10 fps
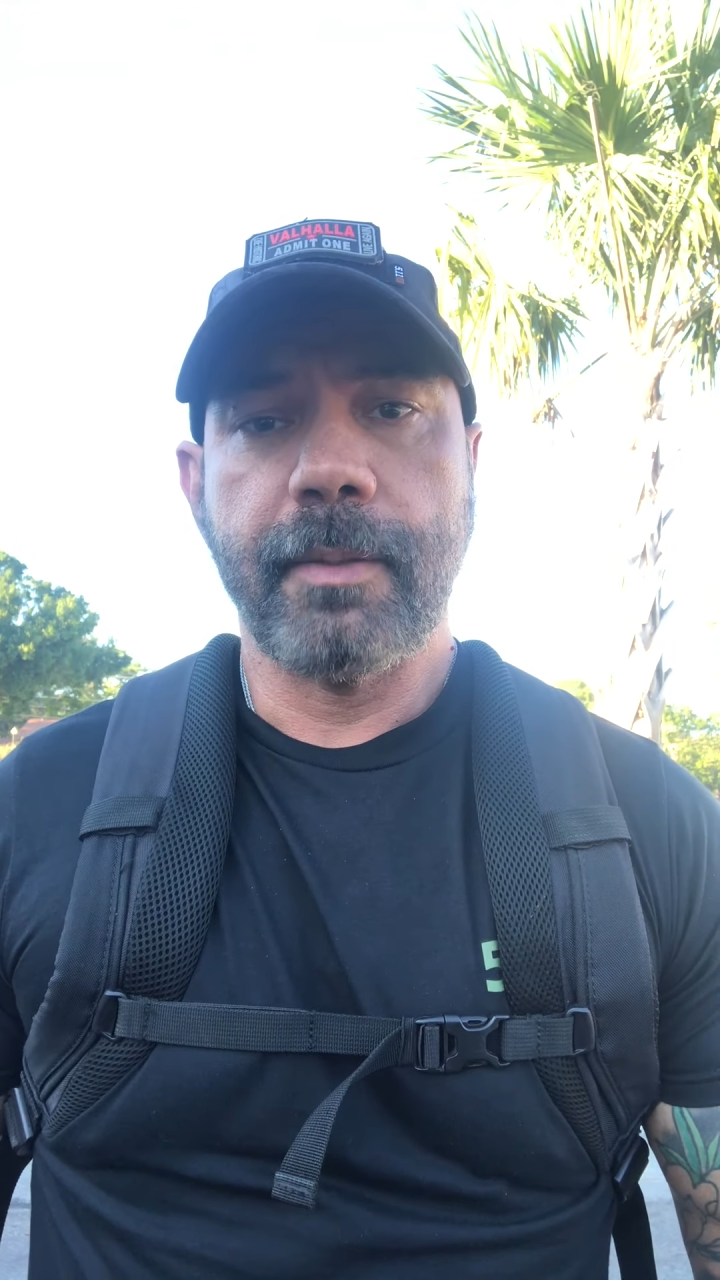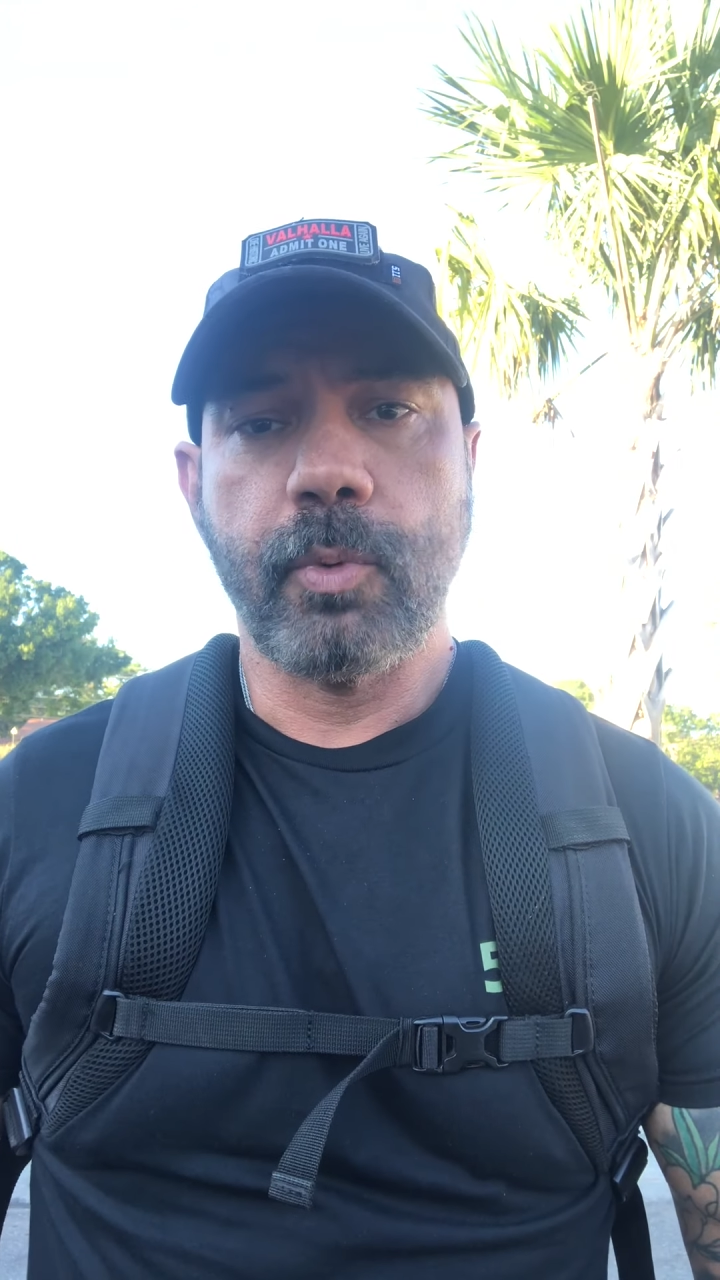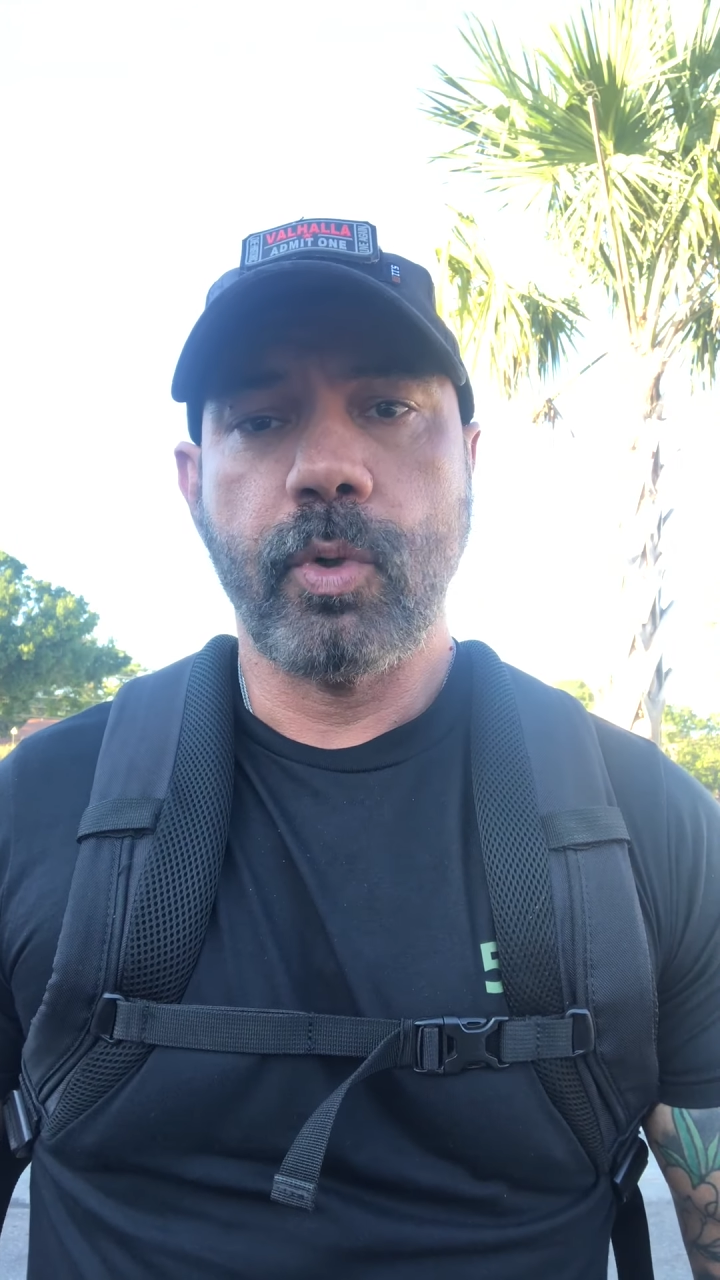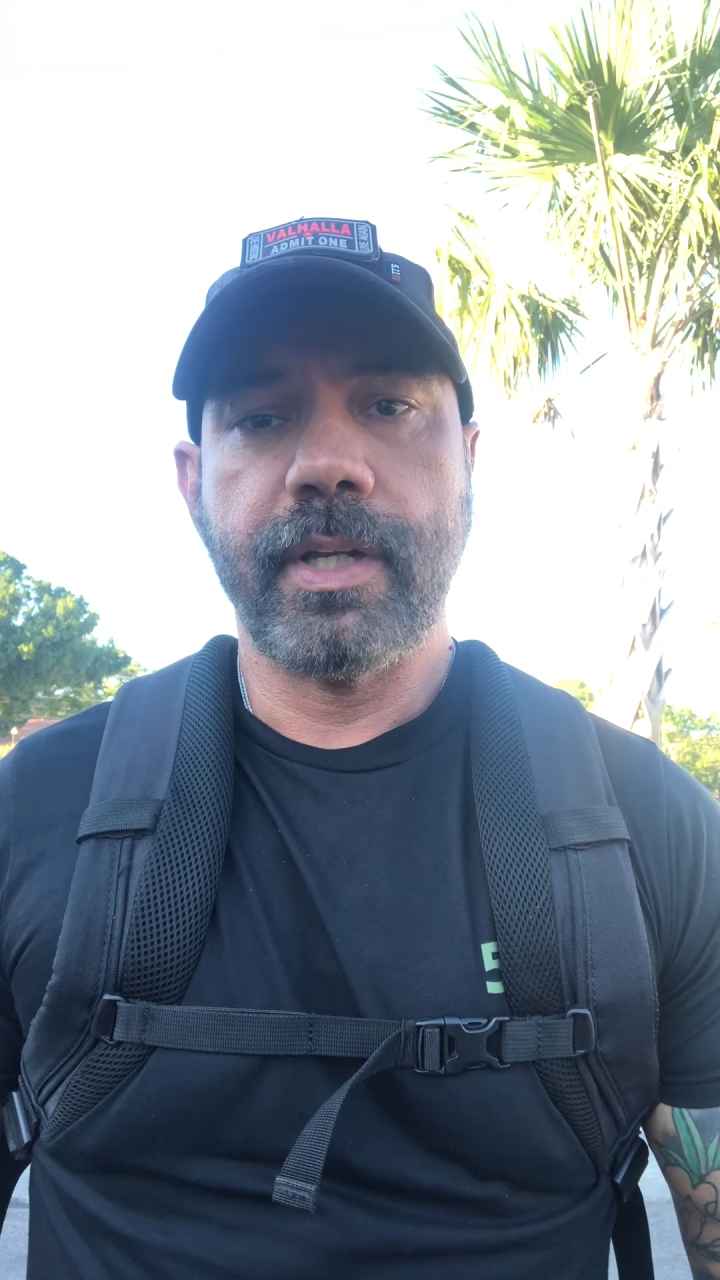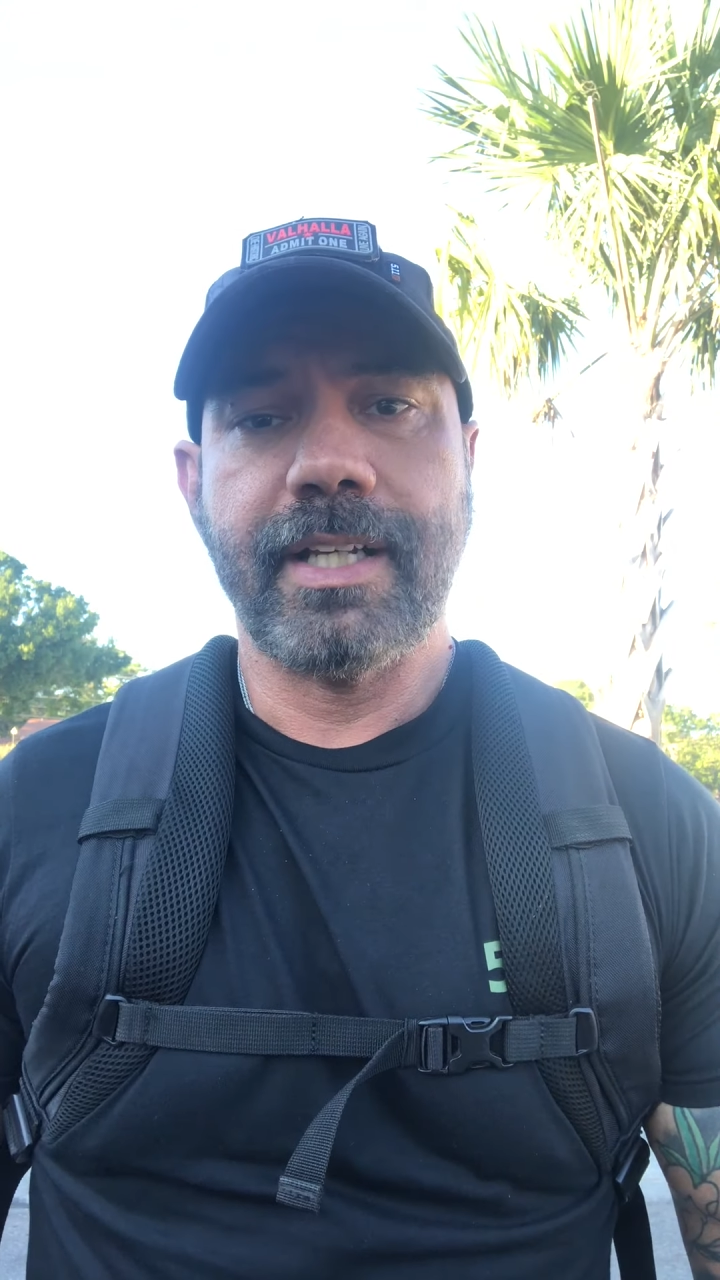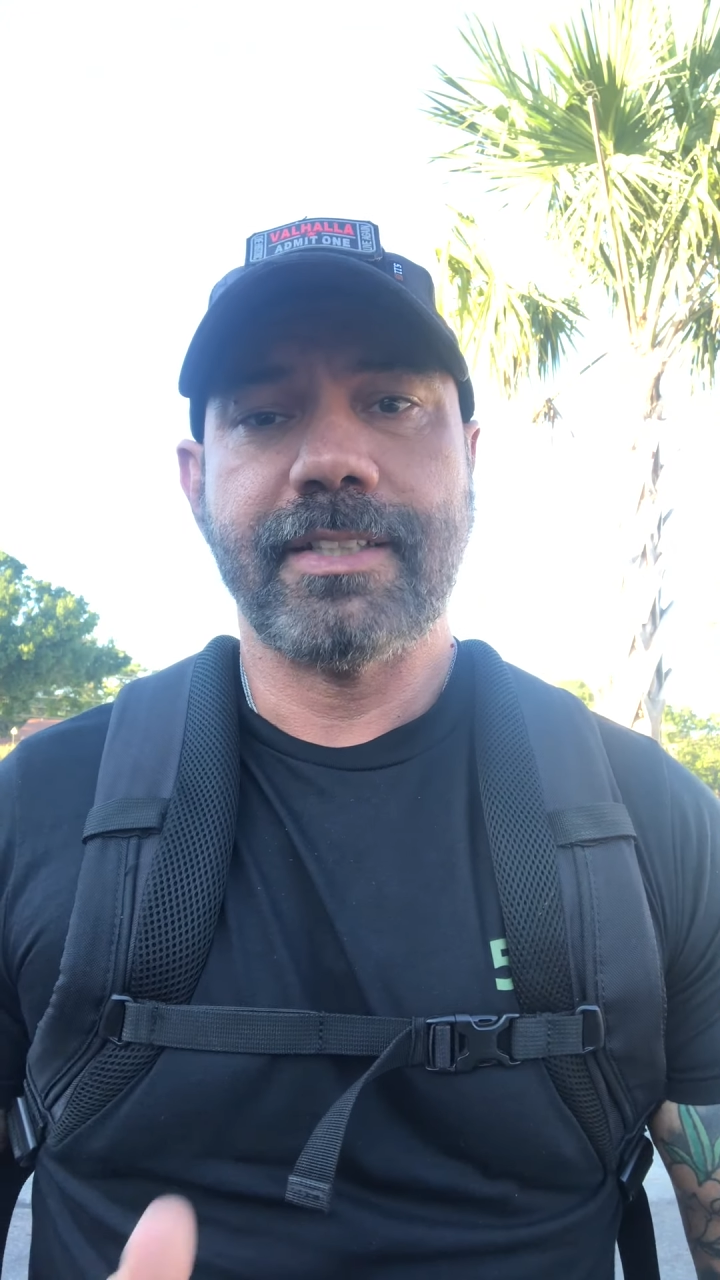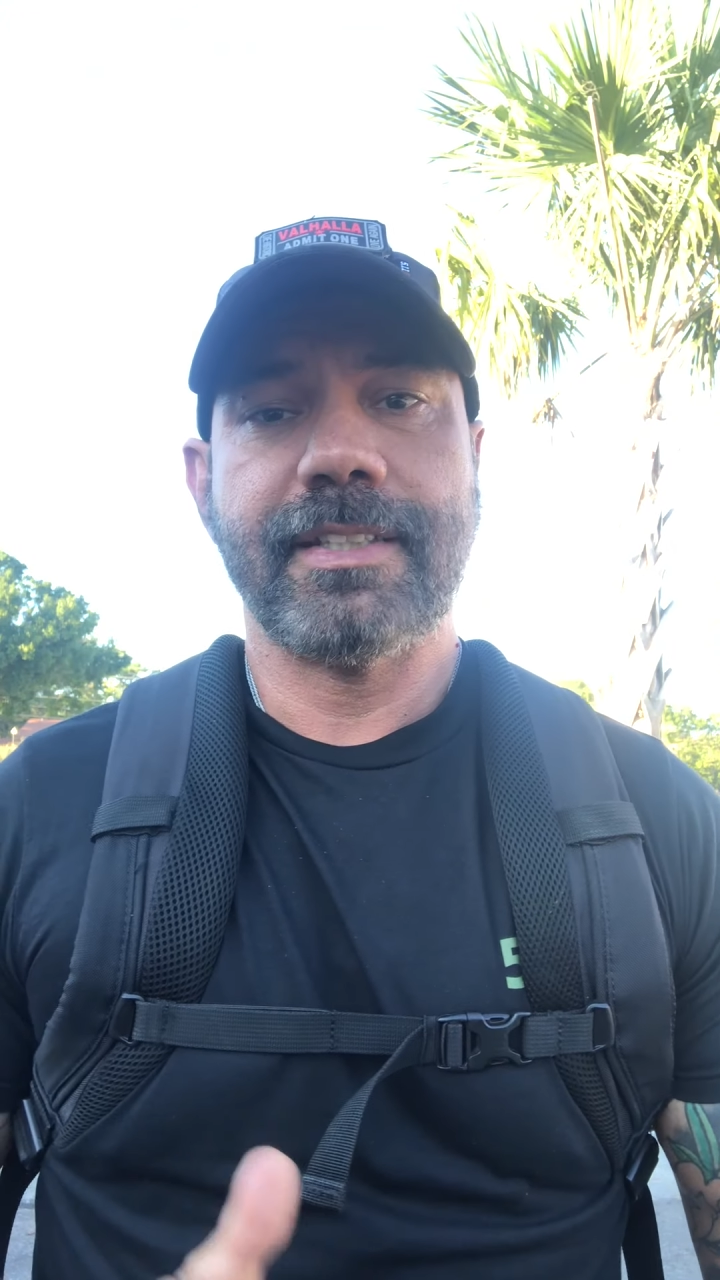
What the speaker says: number 1 has